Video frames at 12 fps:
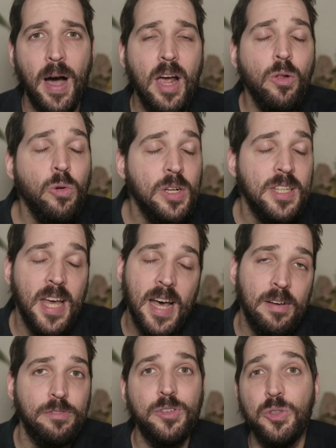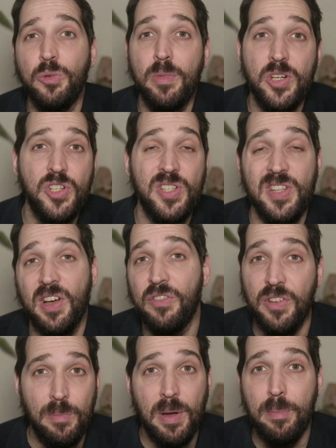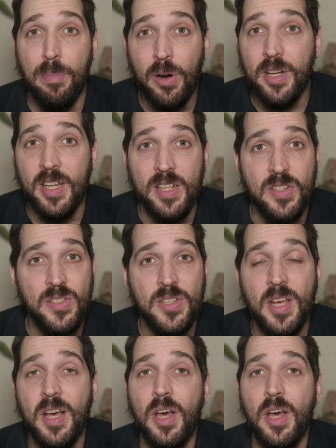I already have too much stuff in my pockets.